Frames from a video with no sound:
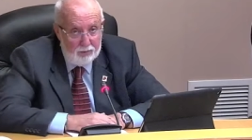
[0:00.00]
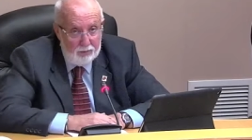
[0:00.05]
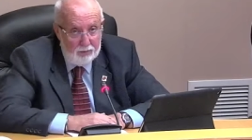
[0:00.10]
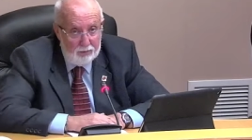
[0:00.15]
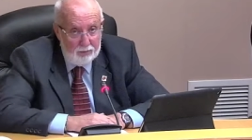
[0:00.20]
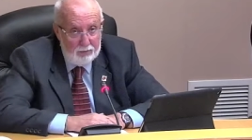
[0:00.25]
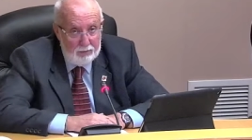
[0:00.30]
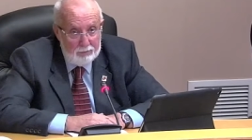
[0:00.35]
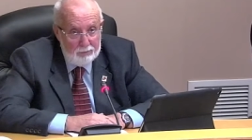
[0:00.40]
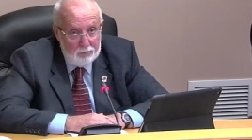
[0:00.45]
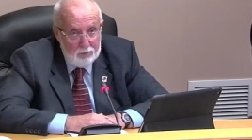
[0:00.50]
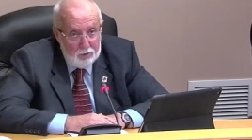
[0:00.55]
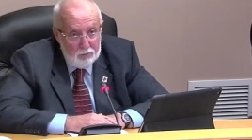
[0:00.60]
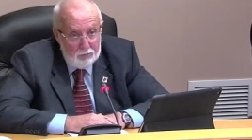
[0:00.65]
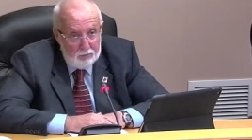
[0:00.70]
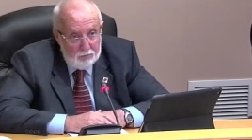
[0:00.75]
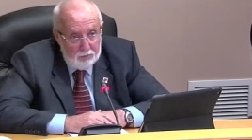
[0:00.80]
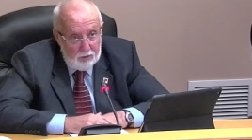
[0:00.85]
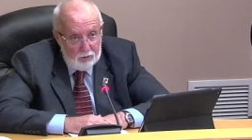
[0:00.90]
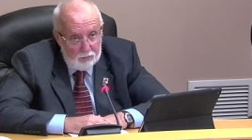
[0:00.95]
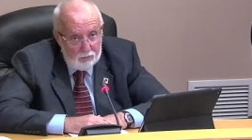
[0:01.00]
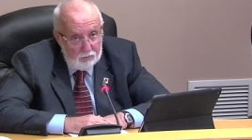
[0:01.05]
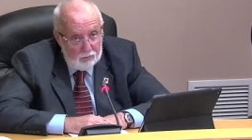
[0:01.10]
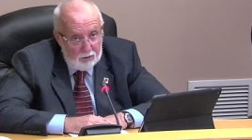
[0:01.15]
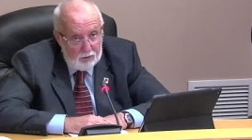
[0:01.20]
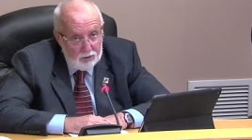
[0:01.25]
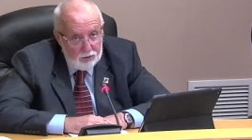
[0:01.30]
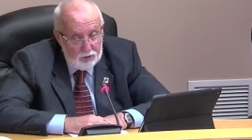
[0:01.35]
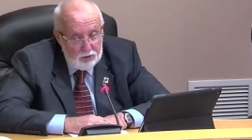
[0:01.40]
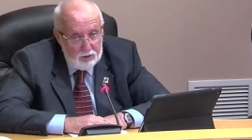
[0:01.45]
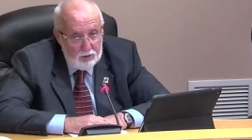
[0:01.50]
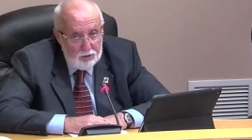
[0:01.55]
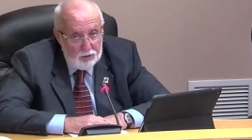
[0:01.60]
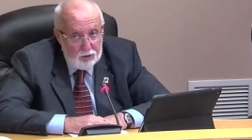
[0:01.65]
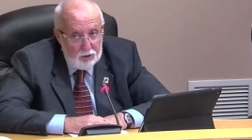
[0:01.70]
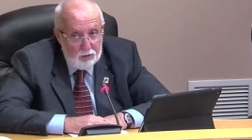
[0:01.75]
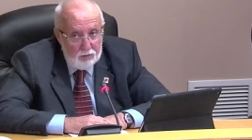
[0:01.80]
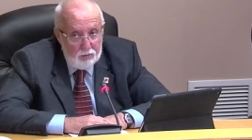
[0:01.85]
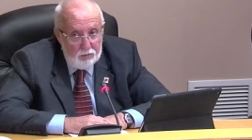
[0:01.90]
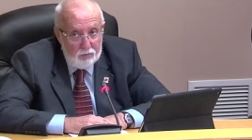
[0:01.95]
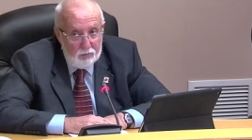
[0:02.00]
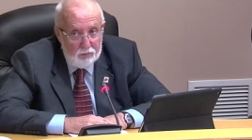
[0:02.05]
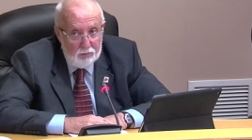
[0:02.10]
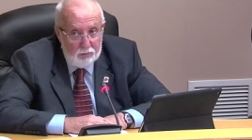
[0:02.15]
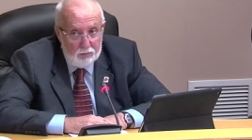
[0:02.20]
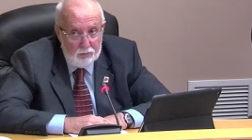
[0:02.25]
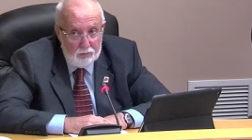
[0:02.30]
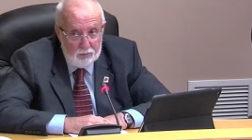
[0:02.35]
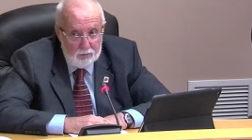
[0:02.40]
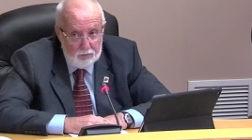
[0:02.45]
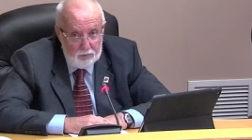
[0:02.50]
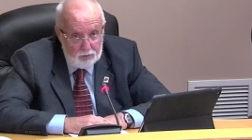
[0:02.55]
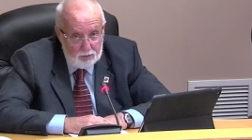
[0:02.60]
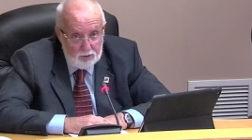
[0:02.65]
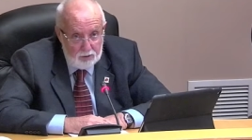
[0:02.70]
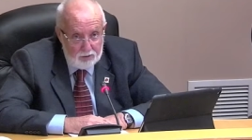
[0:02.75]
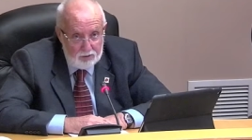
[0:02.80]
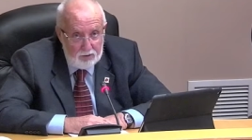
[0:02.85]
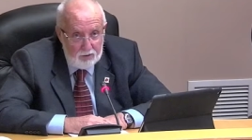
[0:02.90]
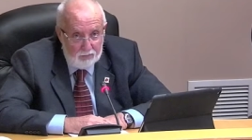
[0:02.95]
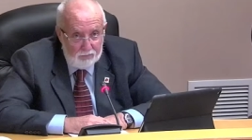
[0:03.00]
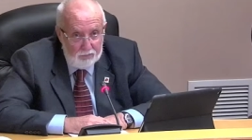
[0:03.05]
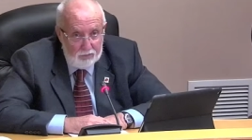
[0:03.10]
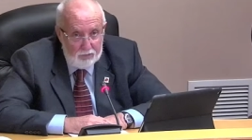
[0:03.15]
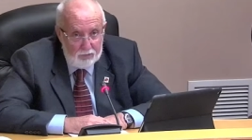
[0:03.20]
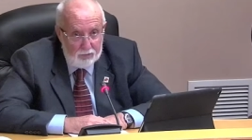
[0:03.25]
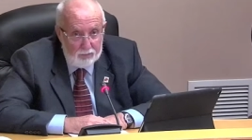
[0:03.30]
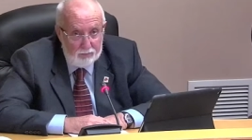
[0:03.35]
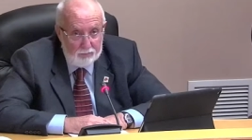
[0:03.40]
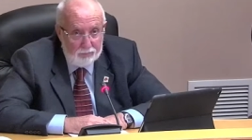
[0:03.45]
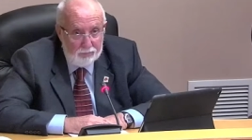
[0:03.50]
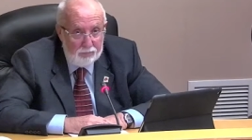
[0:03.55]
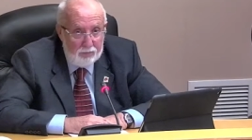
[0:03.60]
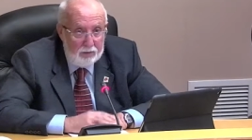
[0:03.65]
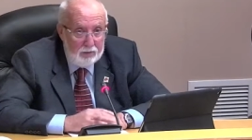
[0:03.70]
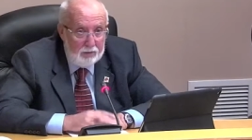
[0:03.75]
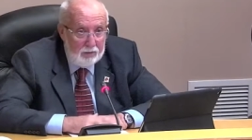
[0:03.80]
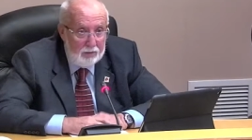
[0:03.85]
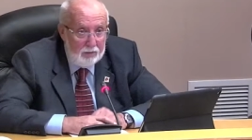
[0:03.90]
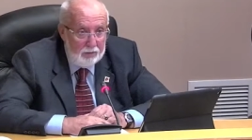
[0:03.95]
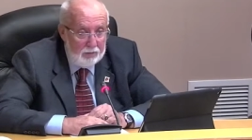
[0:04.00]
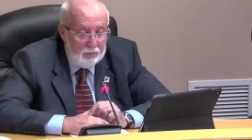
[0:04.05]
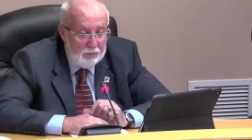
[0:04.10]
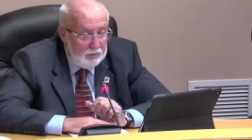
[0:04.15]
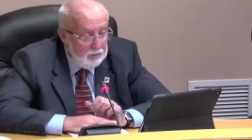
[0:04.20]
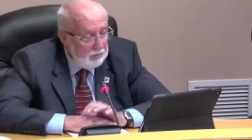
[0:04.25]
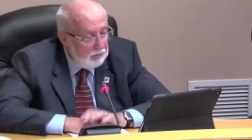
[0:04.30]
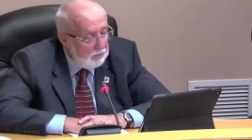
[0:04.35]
And so we should encourage these people to use